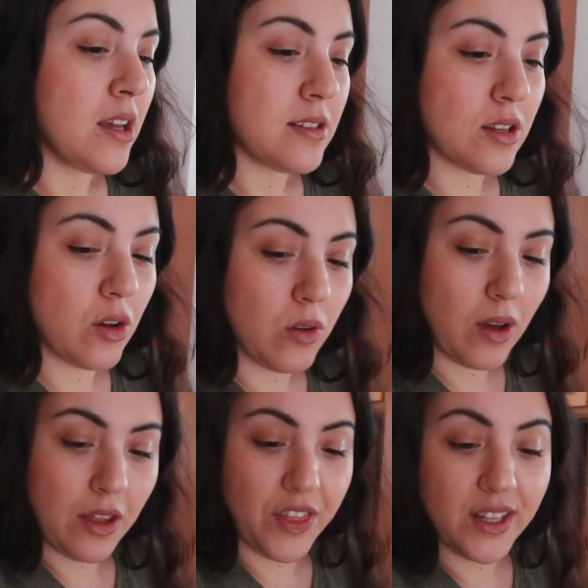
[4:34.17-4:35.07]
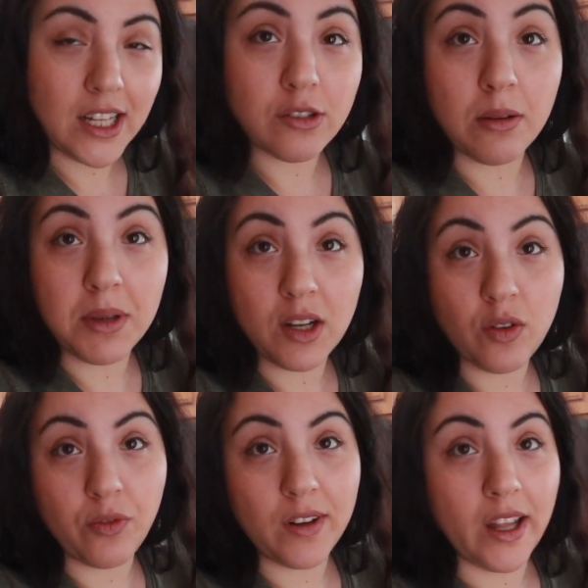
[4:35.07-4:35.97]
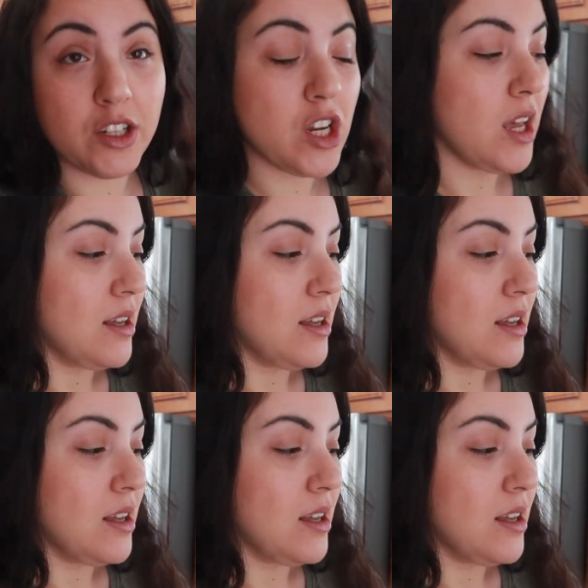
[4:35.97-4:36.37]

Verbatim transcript: So I think that's what I'm gonna do for lunch.